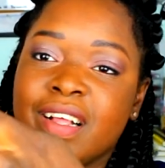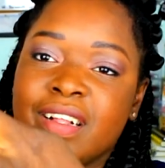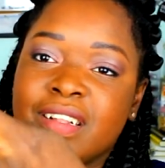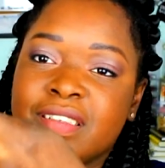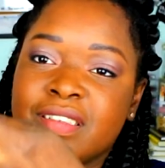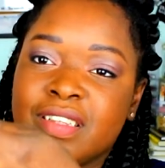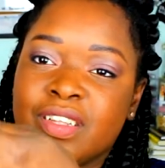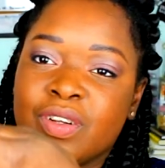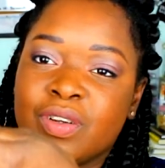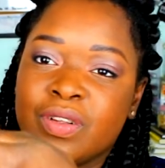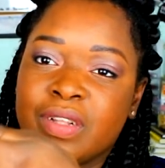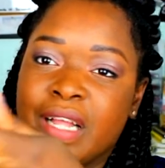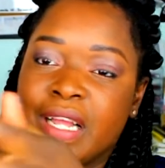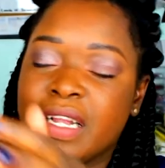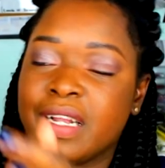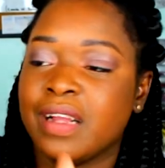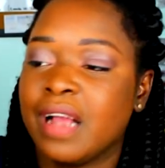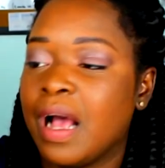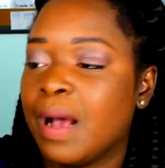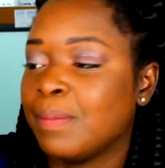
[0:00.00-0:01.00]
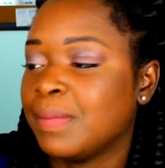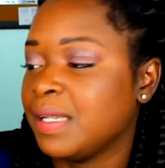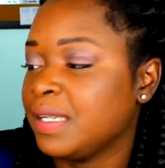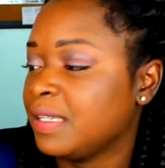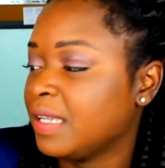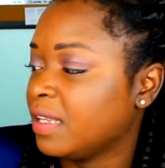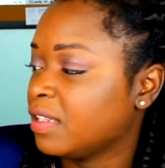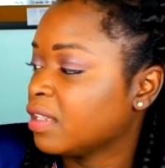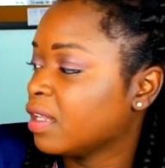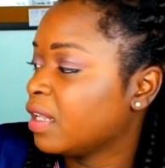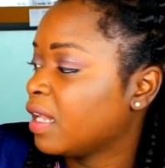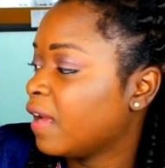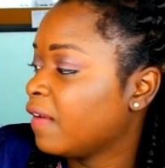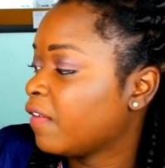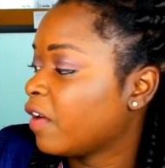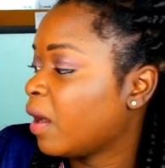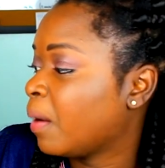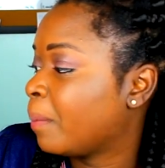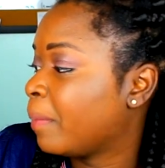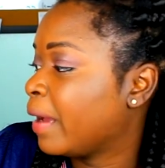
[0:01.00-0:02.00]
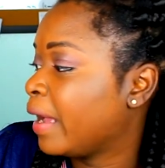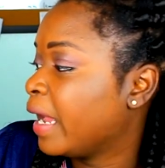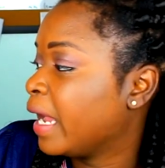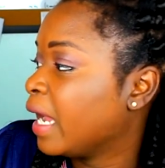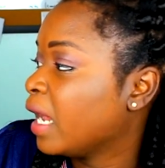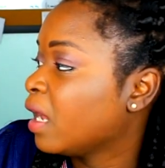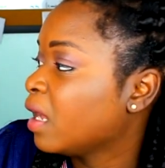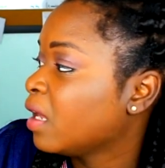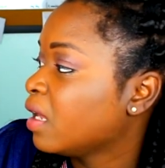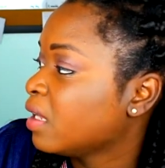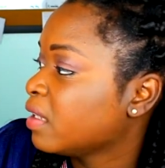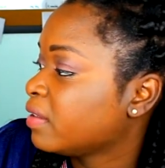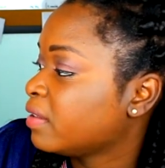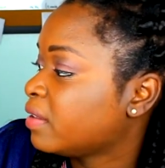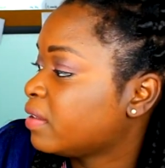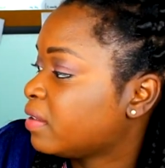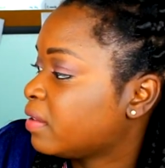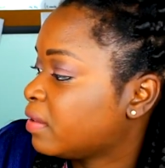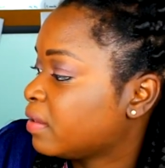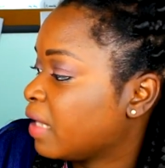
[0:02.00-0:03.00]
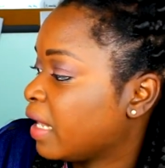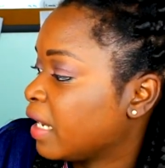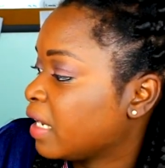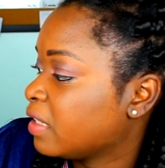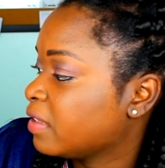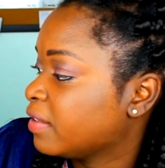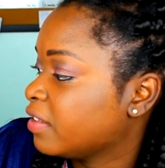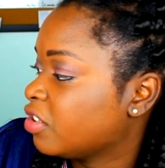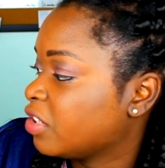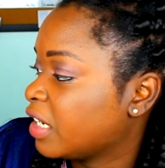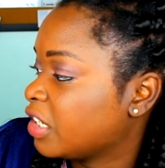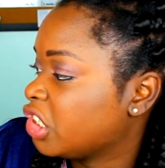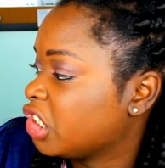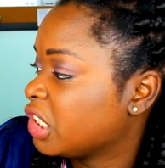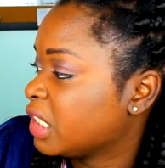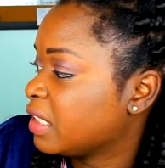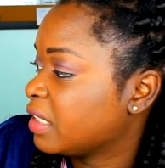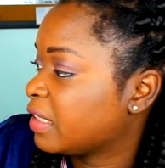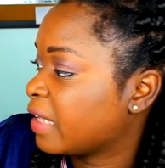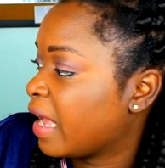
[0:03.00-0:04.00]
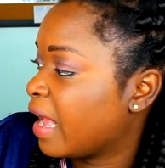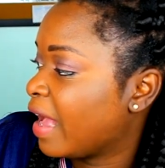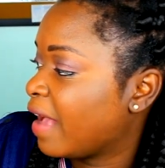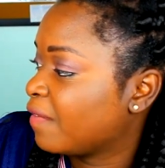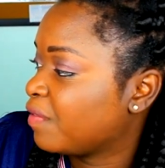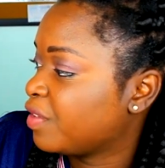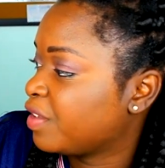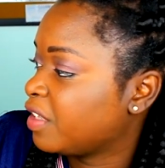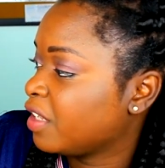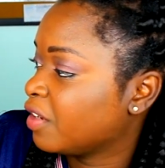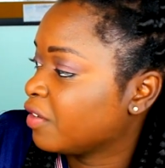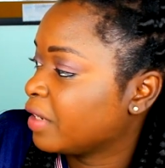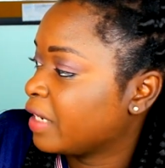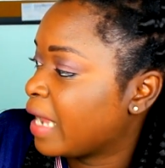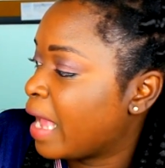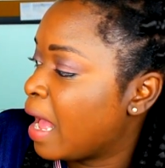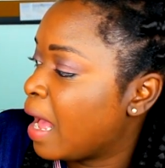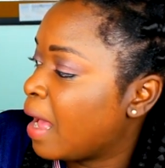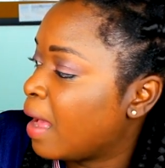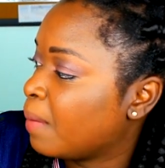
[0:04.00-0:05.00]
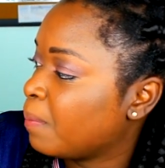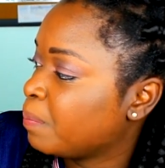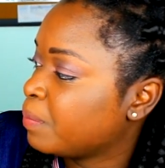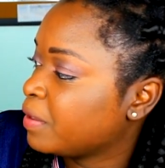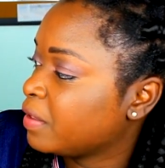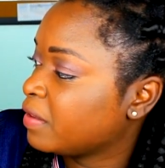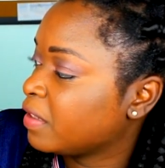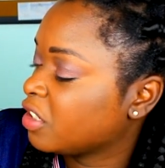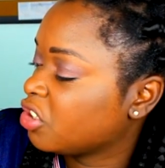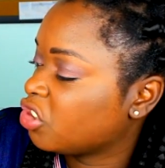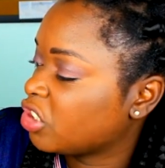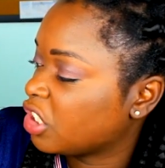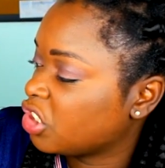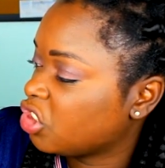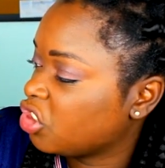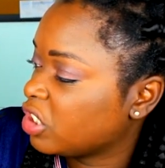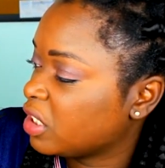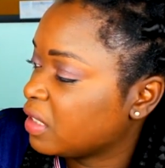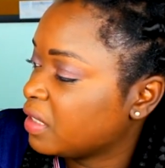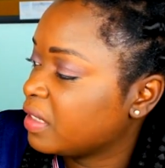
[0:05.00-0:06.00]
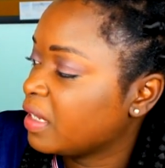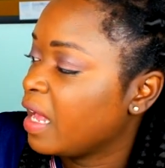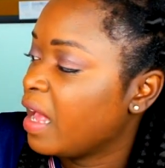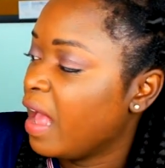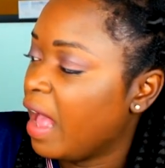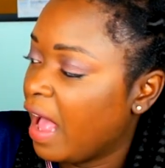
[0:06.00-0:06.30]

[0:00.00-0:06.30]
little like how many days are left on my like suggestions. I have Siri app suggestions.